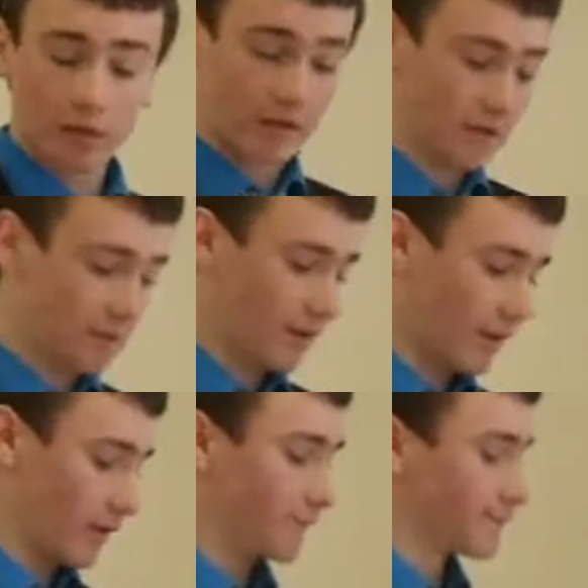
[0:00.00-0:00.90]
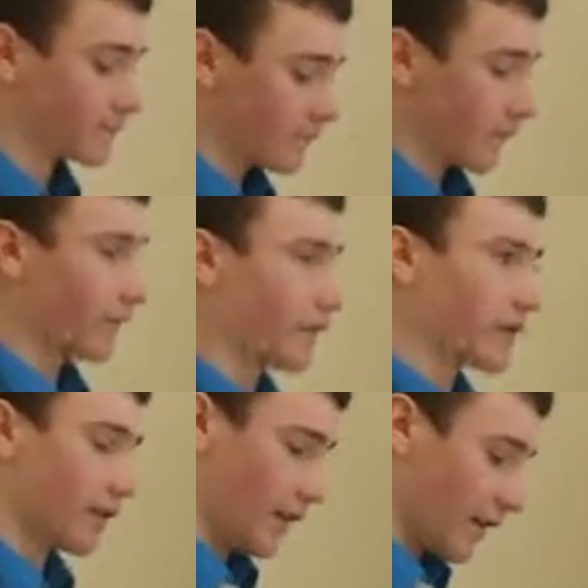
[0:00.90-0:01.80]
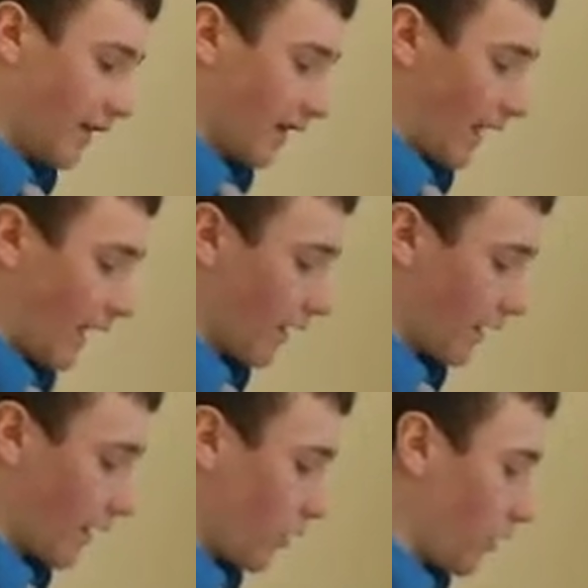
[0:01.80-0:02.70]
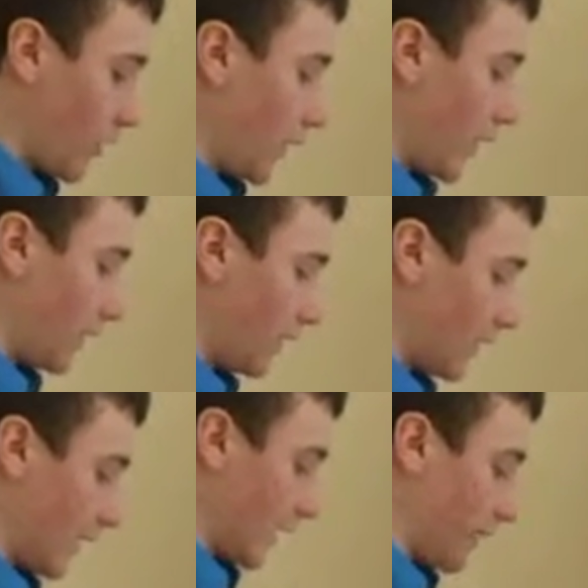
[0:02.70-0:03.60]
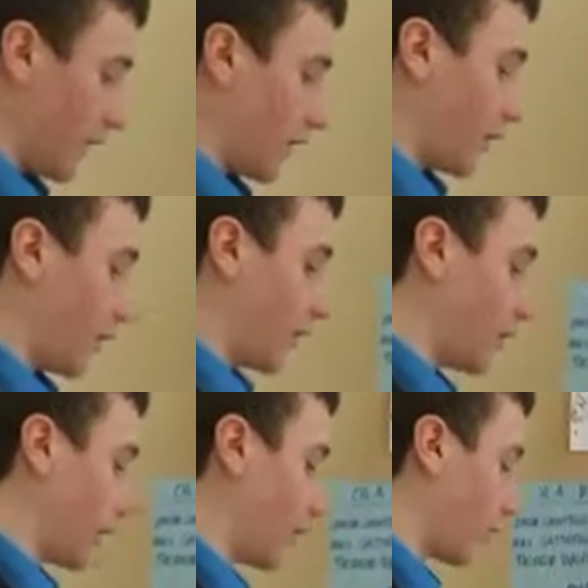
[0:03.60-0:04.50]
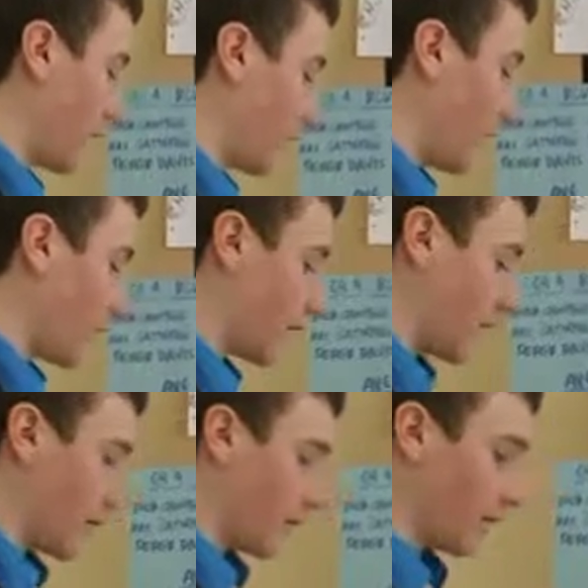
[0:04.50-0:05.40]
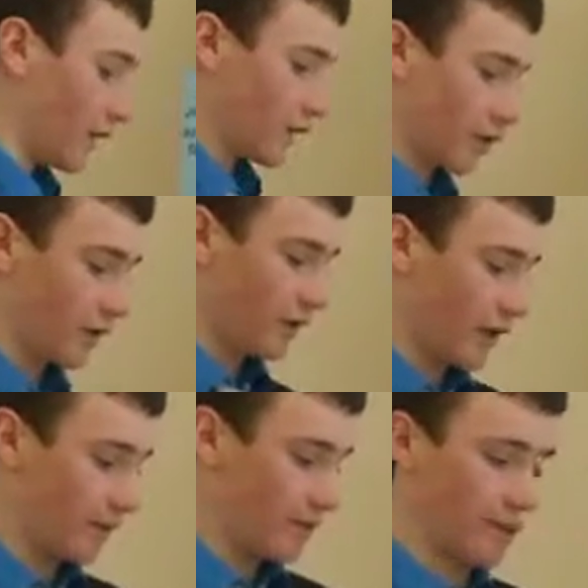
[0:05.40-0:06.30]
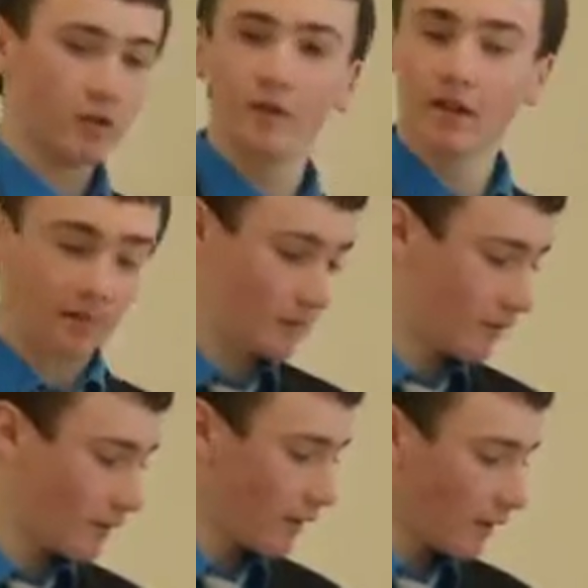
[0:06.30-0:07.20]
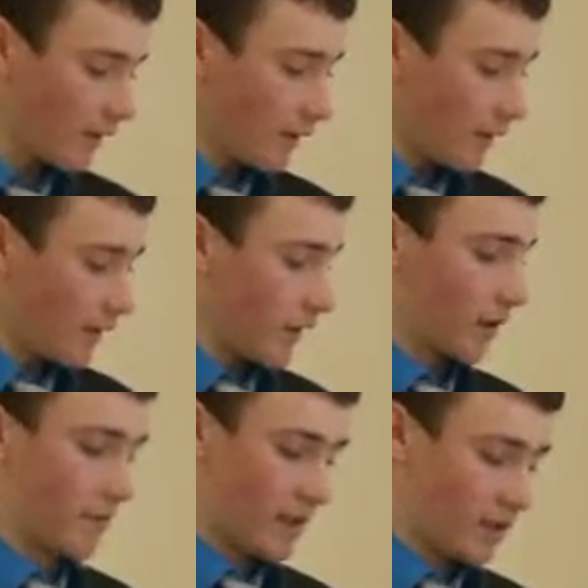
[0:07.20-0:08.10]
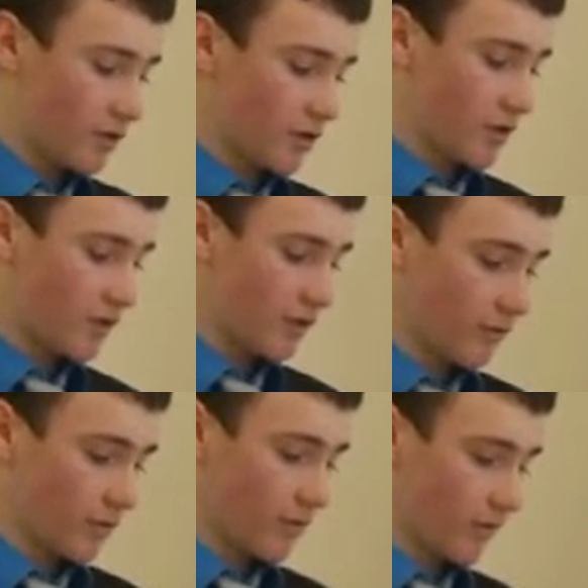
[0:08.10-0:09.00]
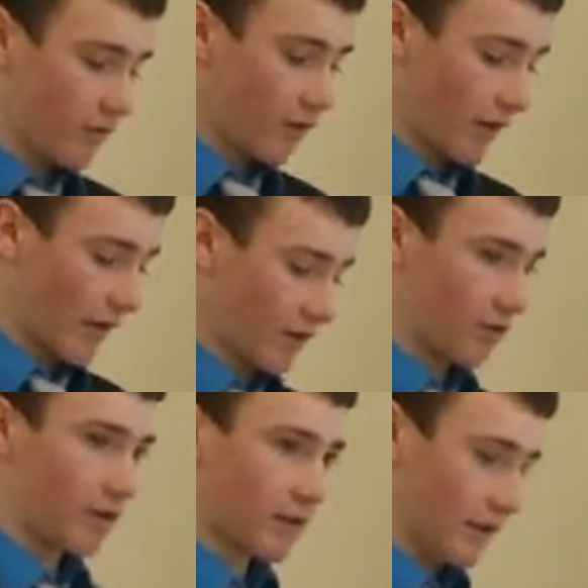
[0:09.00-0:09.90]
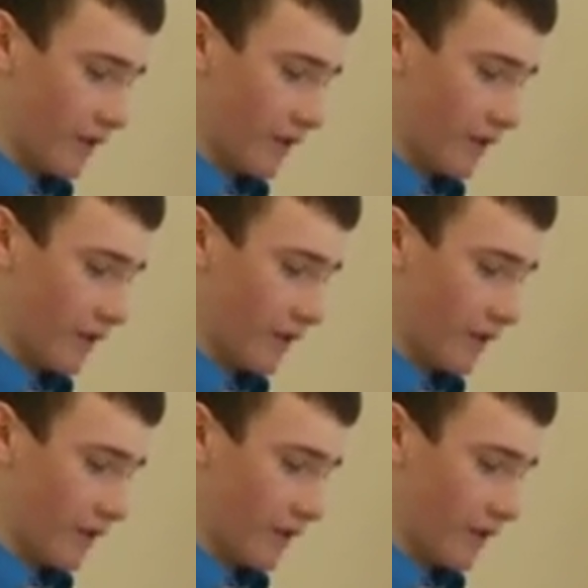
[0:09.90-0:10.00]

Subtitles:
I'll explain now. Firstly, Canada cannot be delayed by the notorious veto system that currently governs the UN. There are many who accuse the UN of not acting quickly